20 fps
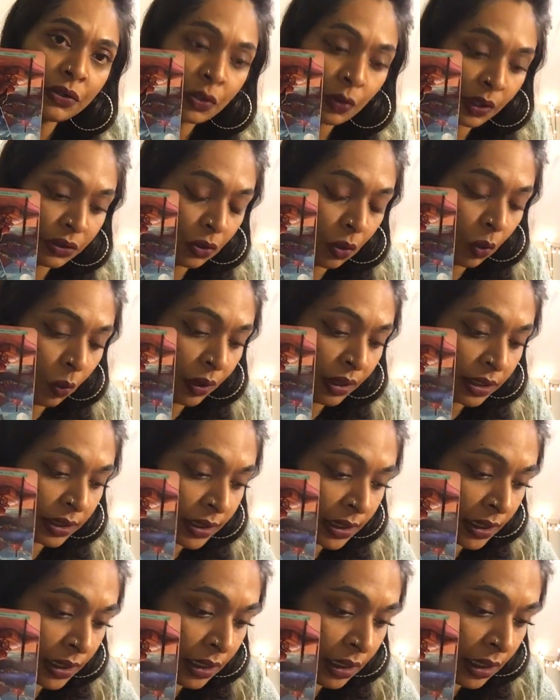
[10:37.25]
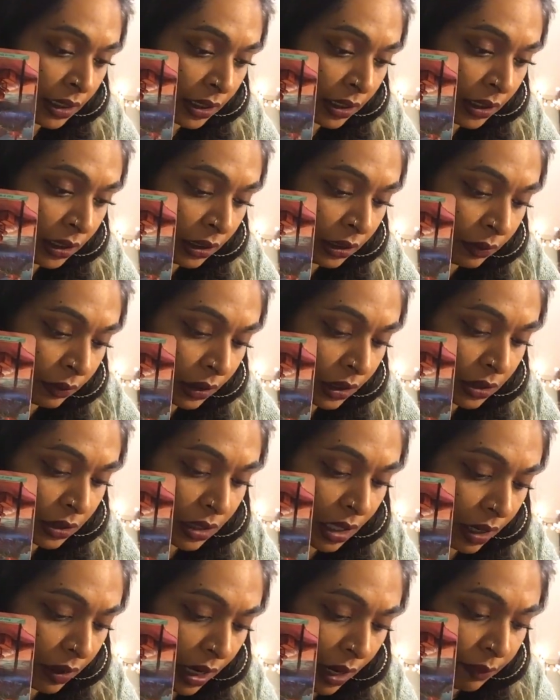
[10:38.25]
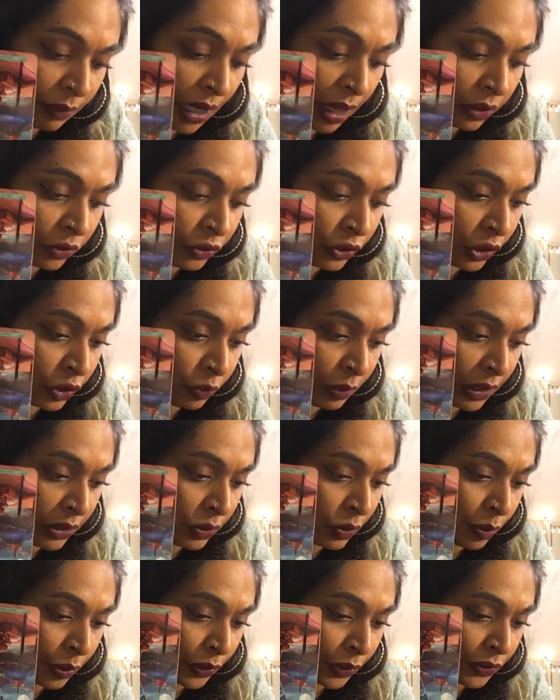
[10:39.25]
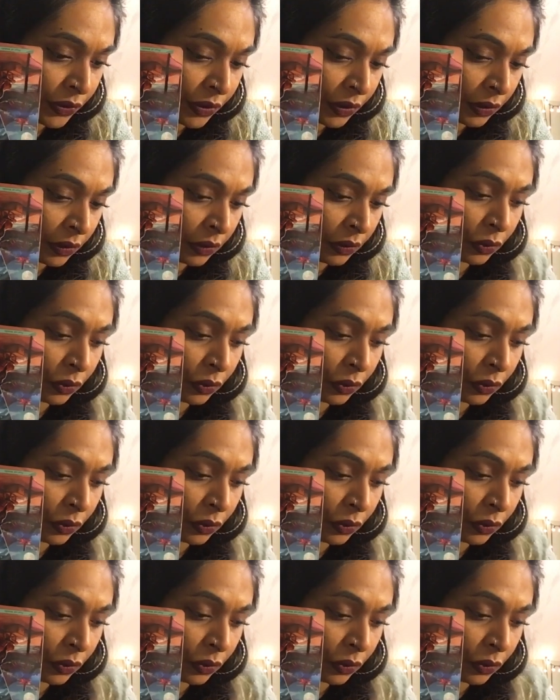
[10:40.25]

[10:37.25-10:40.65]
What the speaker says: so I don't want to say anything because I'm not a judgmental person,